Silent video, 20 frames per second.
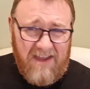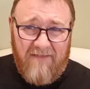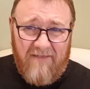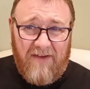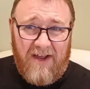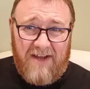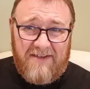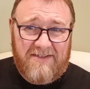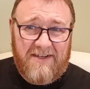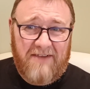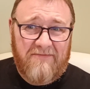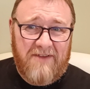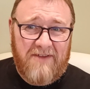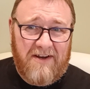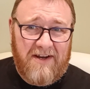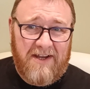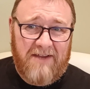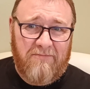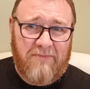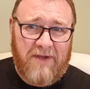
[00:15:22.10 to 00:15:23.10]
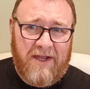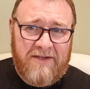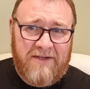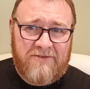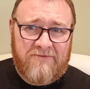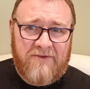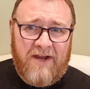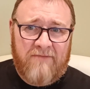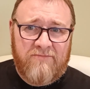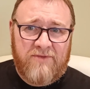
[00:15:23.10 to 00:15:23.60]
you've had 7 or 8
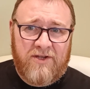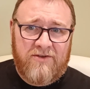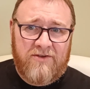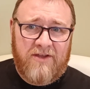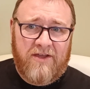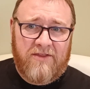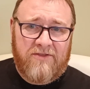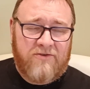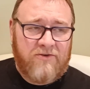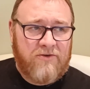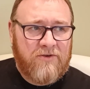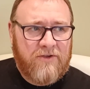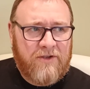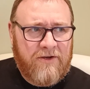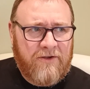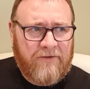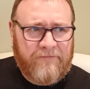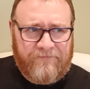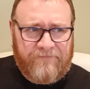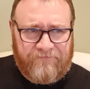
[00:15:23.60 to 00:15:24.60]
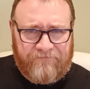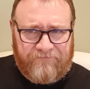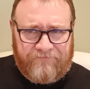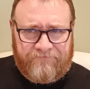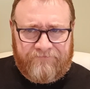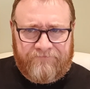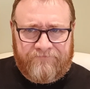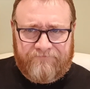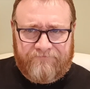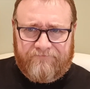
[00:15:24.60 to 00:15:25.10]
pints rammed down your throat, you know.
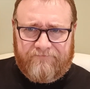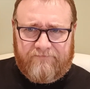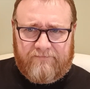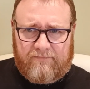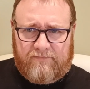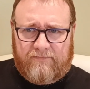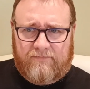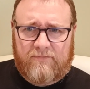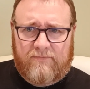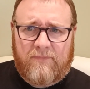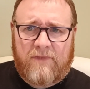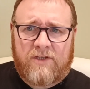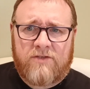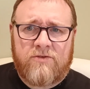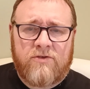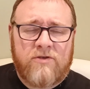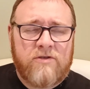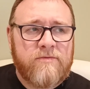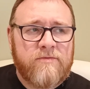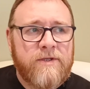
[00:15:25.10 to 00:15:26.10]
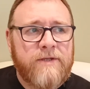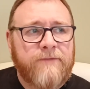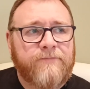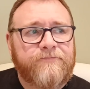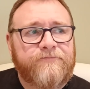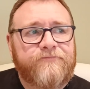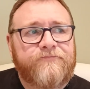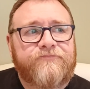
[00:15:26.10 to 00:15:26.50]
Excuse me.